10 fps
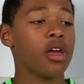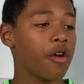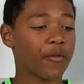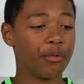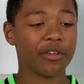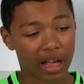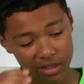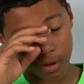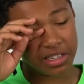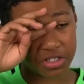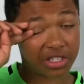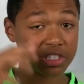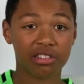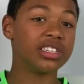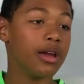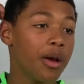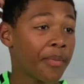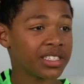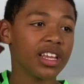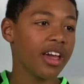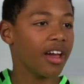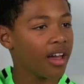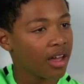from Newcastle, and he just slotted it past De Gea.